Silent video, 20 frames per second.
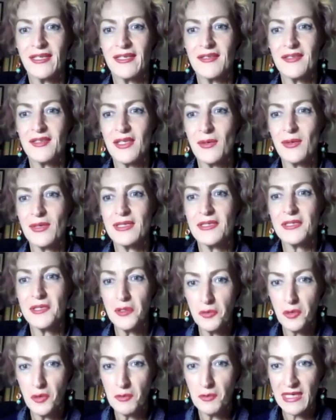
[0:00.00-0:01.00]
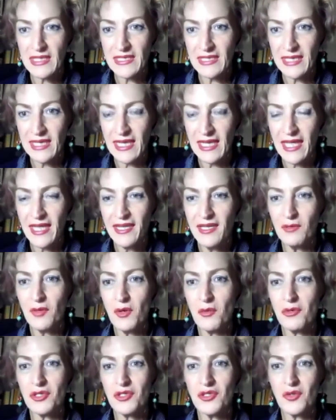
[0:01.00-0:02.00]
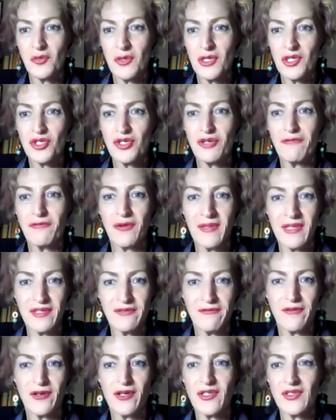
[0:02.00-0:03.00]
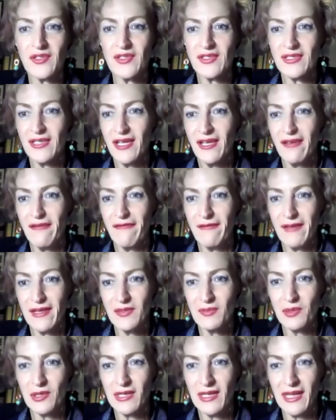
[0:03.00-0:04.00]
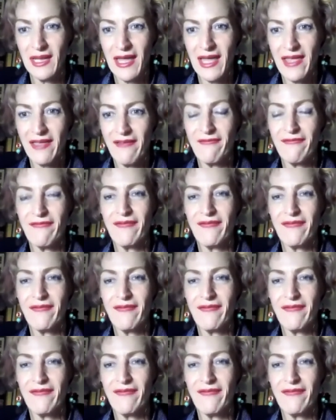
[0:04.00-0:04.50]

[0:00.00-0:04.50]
So until we meet again, we want to wish you for this first Facebook Live,